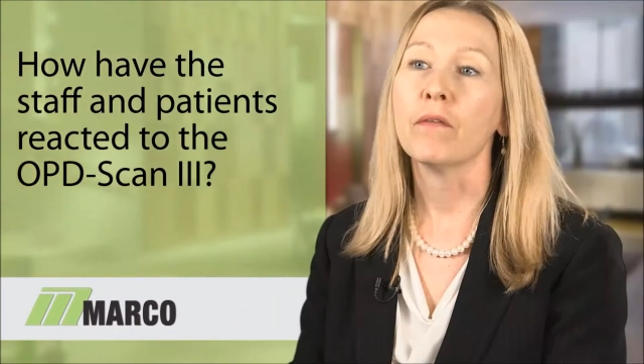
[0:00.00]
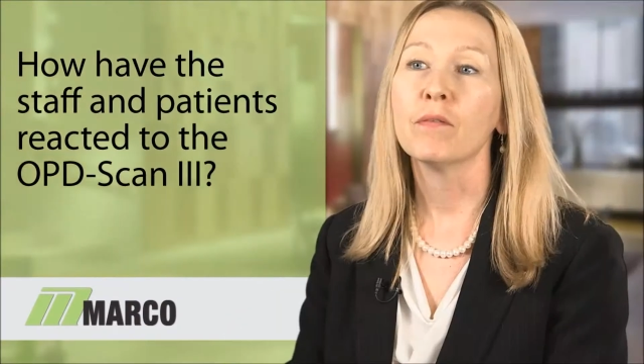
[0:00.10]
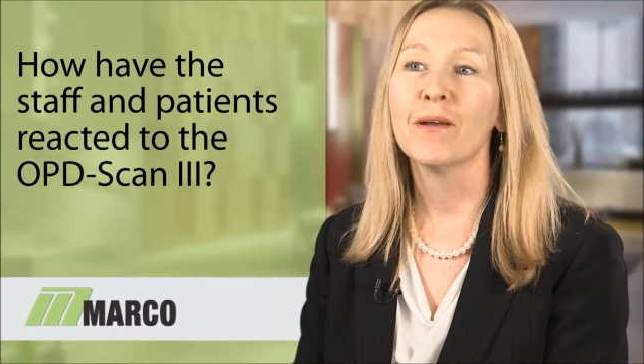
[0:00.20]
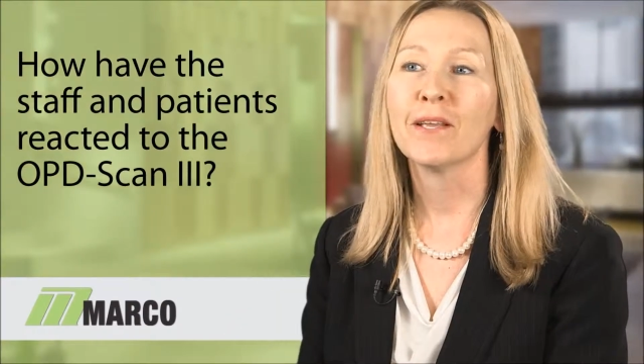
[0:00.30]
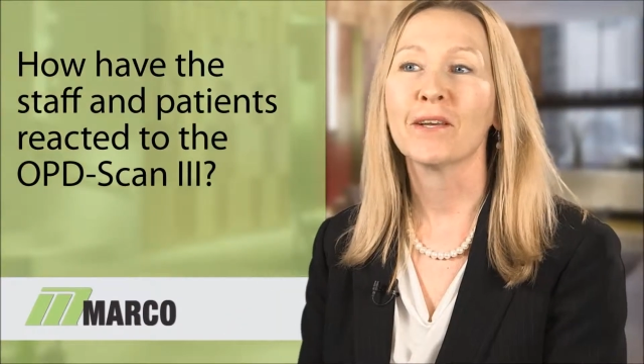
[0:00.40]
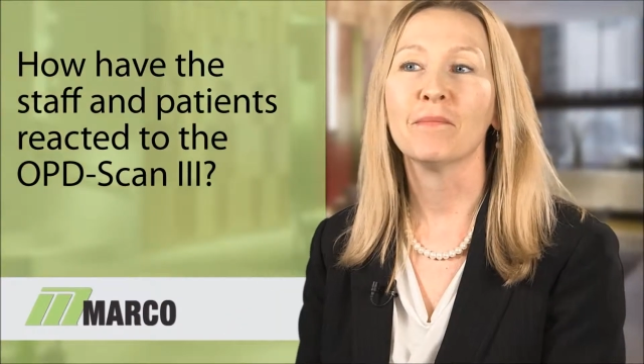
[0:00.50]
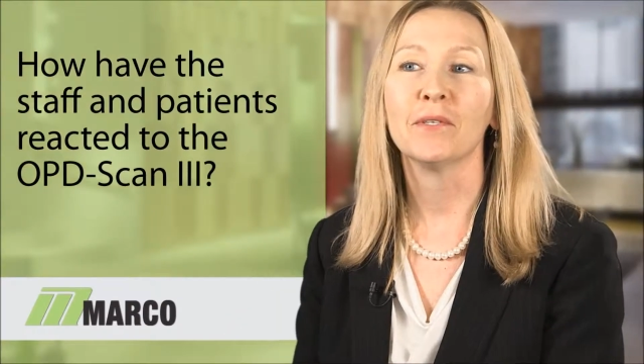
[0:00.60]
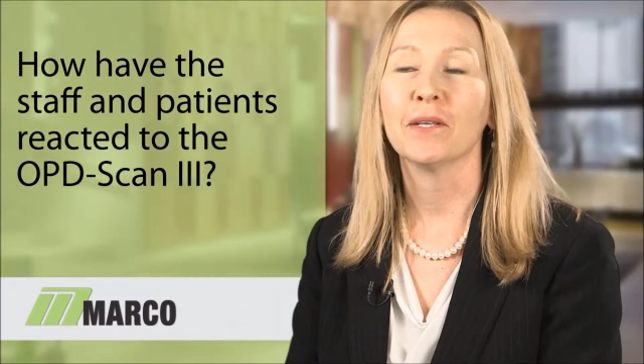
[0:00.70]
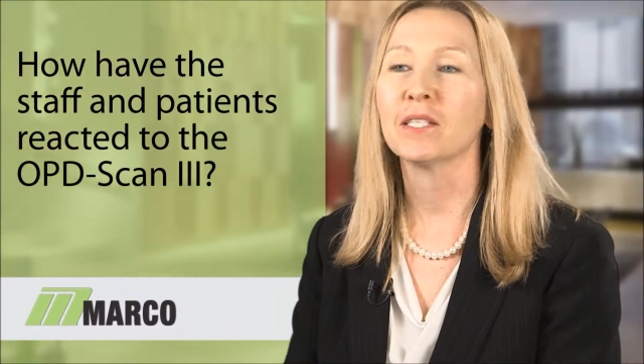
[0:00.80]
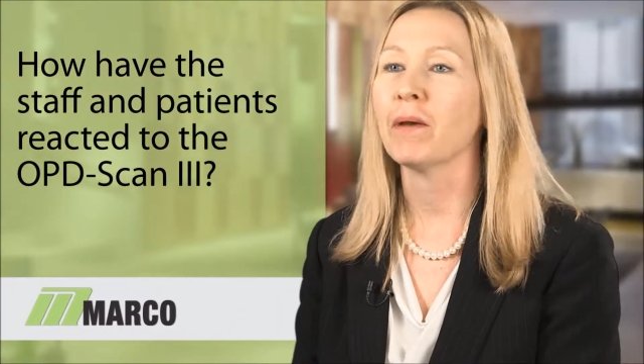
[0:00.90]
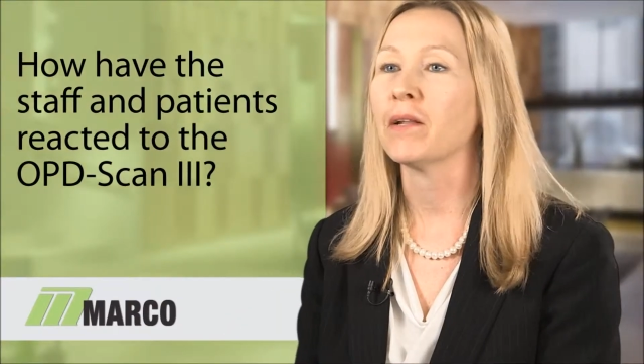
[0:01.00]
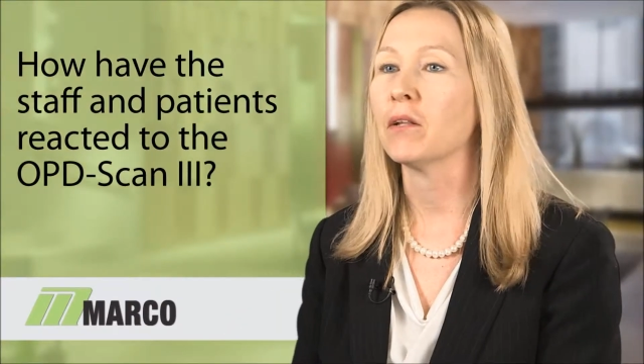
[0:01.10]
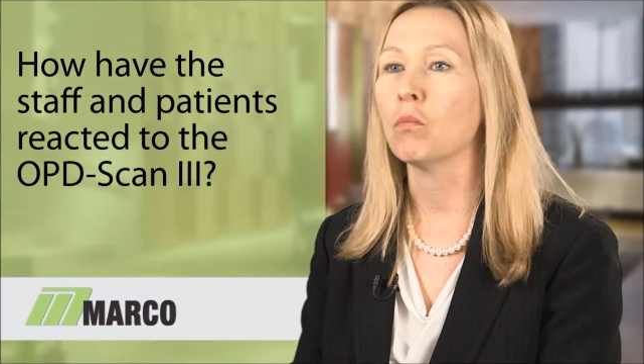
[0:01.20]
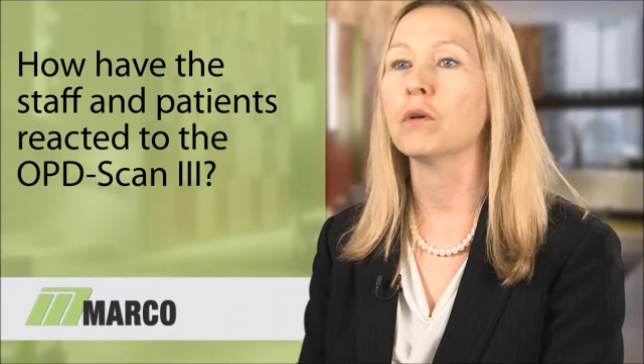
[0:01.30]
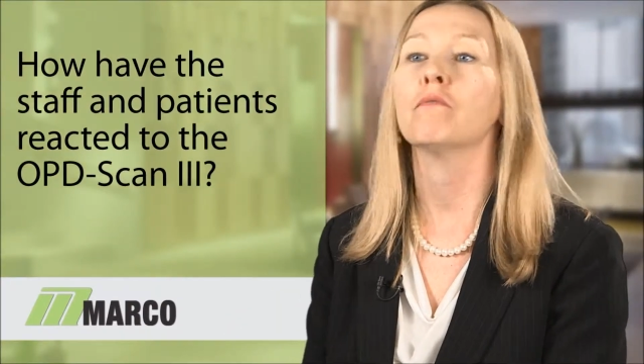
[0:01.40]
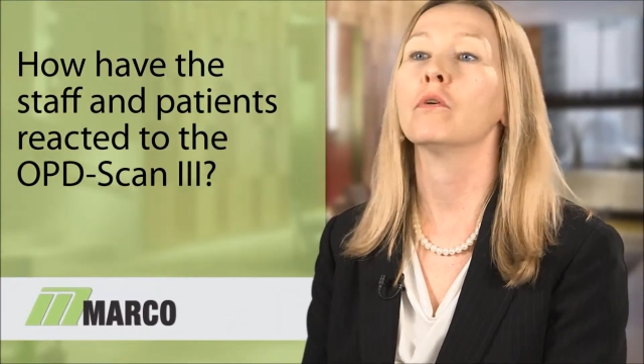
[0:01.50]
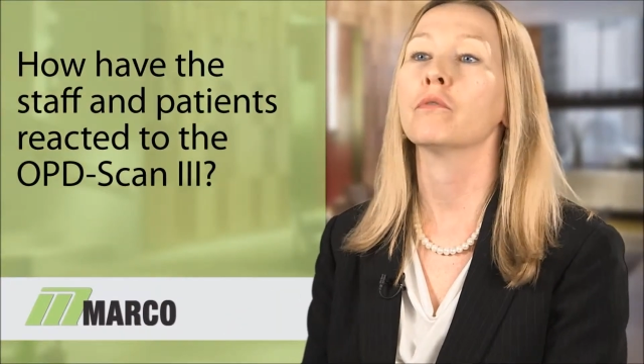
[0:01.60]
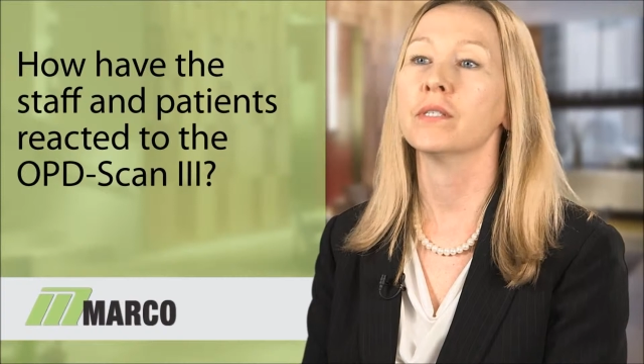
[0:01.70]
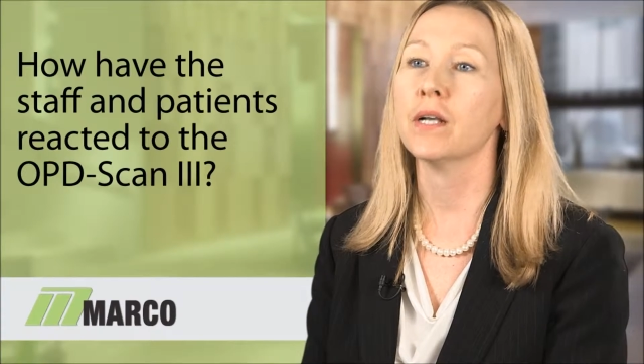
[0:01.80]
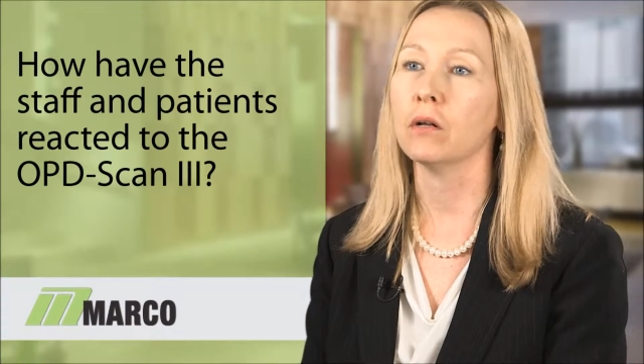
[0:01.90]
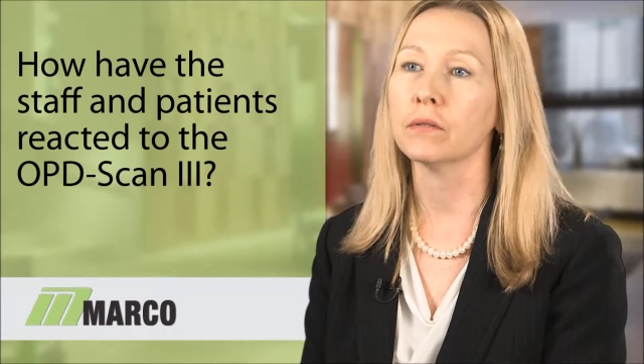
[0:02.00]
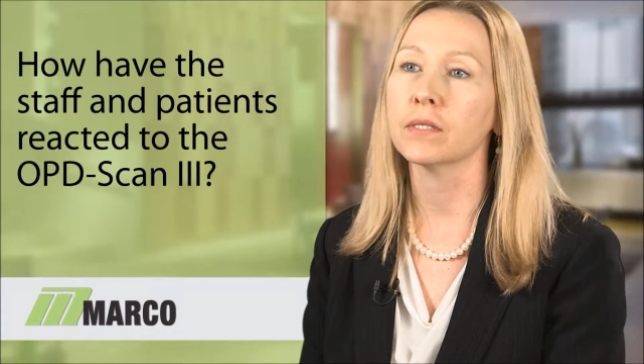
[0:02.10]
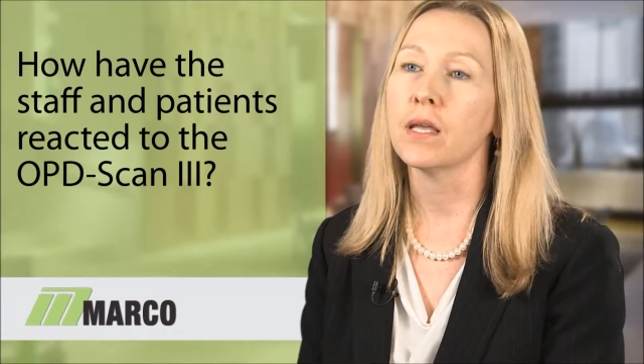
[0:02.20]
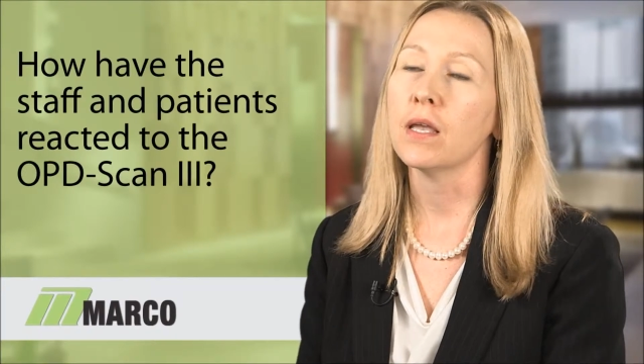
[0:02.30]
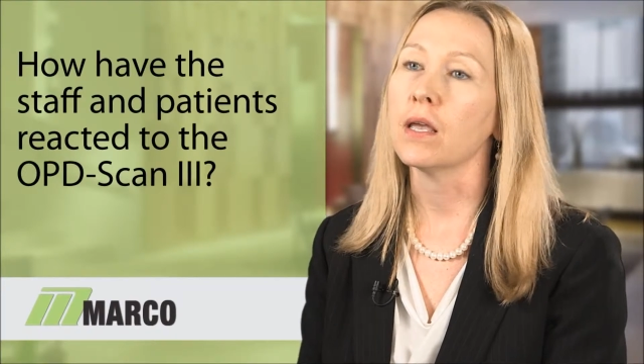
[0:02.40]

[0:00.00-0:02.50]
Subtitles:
Everybody comes in expecting wonderful results,